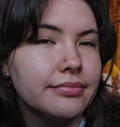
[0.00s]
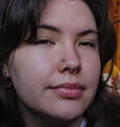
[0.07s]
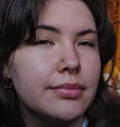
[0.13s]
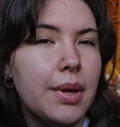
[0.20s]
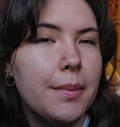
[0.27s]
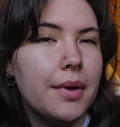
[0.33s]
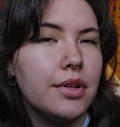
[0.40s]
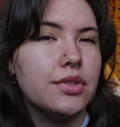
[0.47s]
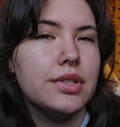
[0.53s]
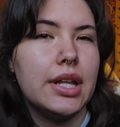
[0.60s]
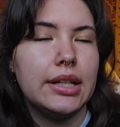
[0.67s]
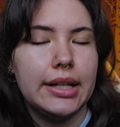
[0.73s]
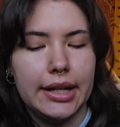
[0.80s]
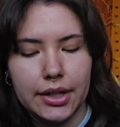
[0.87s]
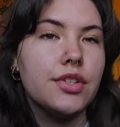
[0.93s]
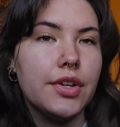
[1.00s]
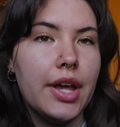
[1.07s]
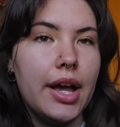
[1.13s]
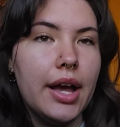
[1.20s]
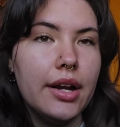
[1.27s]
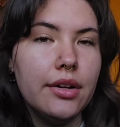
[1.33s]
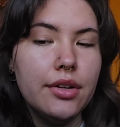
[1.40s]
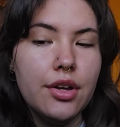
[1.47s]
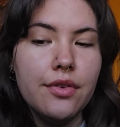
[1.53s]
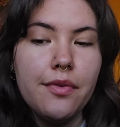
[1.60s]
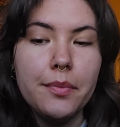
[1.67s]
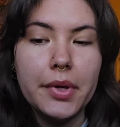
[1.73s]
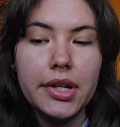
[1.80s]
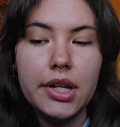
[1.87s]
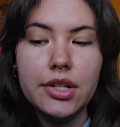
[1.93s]
Maybe I'll do that later. So yeah, I don't know if
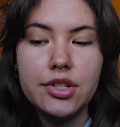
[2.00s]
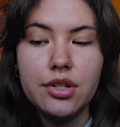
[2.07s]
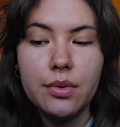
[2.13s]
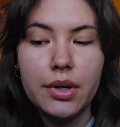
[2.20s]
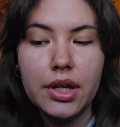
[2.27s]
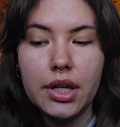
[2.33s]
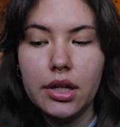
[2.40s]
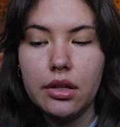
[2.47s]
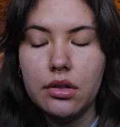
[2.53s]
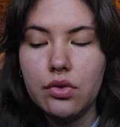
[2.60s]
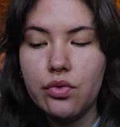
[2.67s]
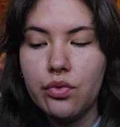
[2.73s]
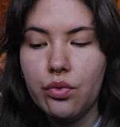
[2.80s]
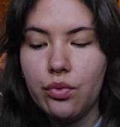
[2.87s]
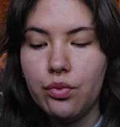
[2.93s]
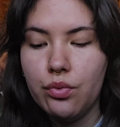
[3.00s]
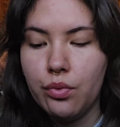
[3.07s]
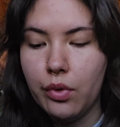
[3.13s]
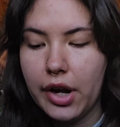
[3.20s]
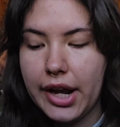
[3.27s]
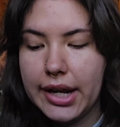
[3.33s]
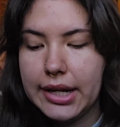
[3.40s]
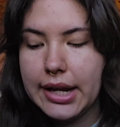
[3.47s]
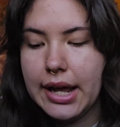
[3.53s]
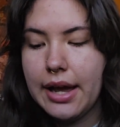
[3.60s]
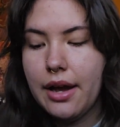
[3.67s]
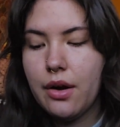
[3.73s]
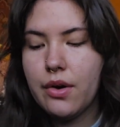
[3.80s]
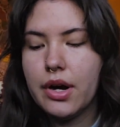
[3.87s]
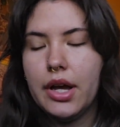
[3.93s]
I'm gonna do it right now.